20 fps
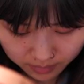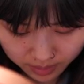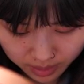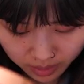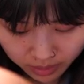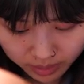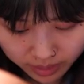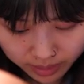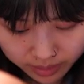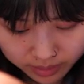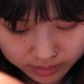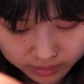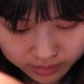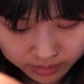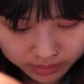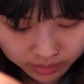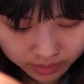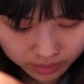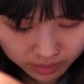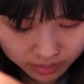Okay,
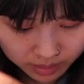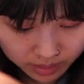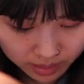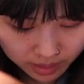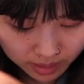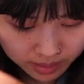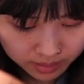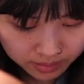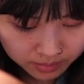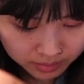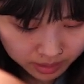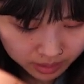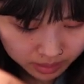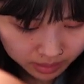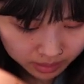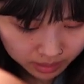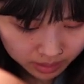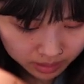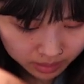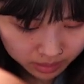so I'm
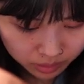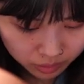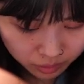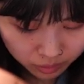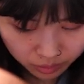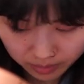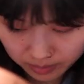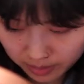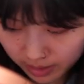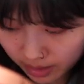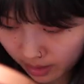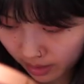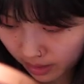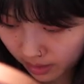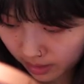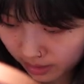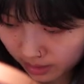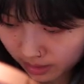just gonna trim it.